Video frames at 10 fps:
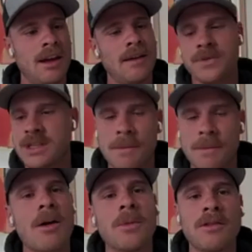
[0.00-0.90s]

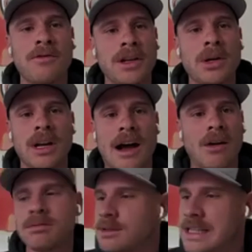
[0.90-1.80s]
Somehow I'm gonna figure it
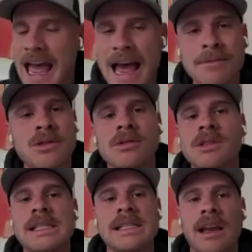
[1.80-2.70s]
out.
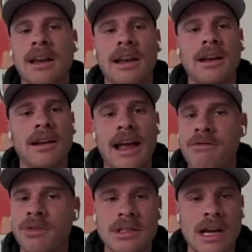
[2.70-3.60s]
Absolutely send it.
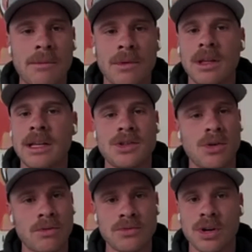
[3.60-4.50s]
Have a good time with it. It's
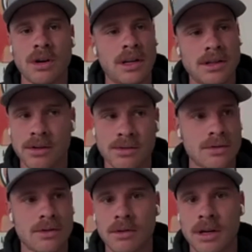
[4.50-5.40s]
your own journey. It's your own
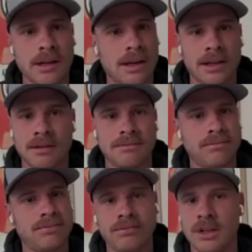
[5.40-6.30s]
story. Like,
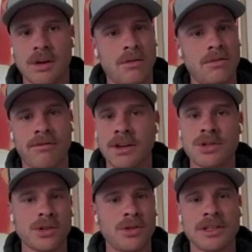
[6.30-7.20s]
but
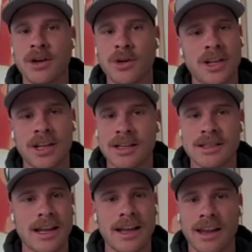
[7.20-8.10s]
eventually you can tell your kids
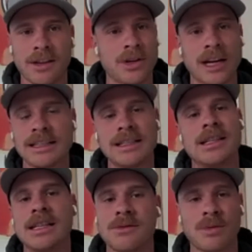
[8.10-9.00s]
that like, look, I did
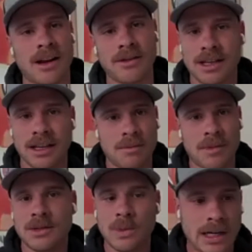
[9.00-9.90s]
this when I was like in
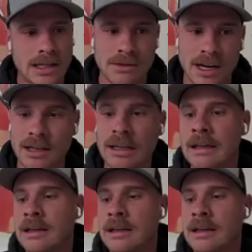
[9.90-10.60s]
my 20s, right?